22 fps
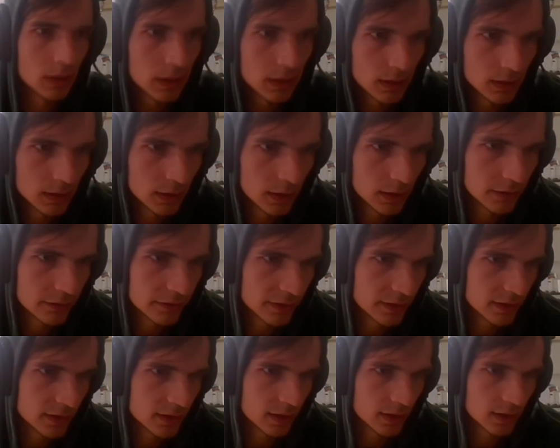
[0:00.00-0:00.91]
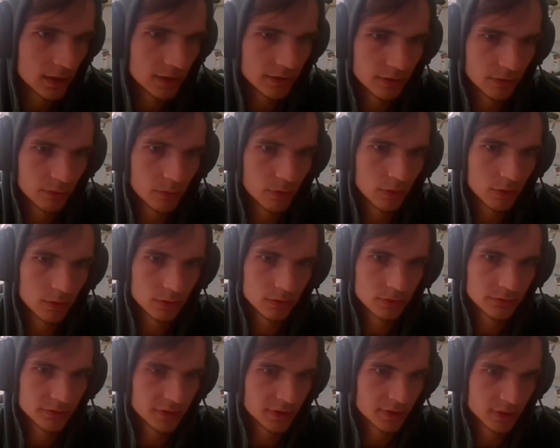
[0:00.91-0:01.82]
I think I had the wrong
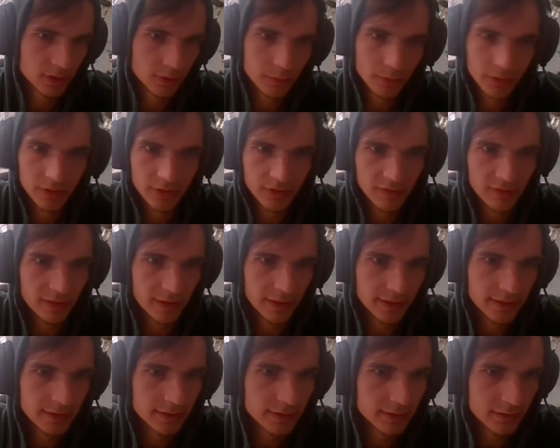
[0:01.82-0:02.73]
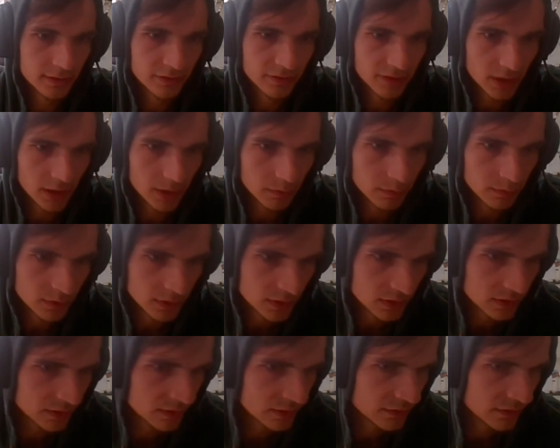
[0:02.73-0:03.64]
ticker, but it's like the same
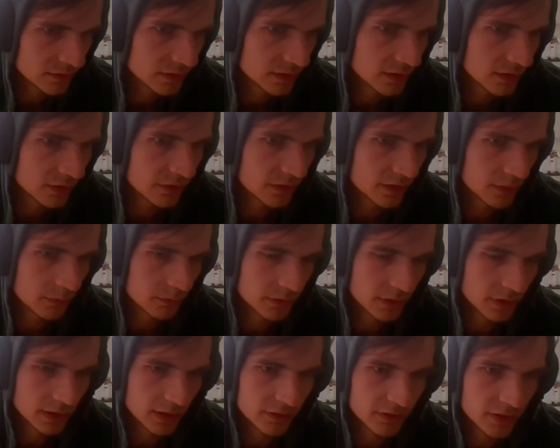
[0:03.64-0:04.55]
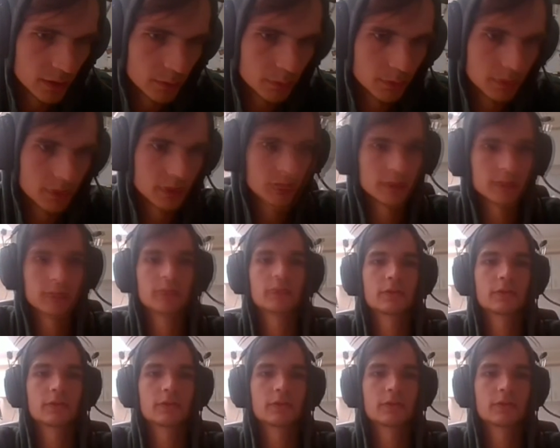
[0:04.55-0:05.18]
thing is happening here.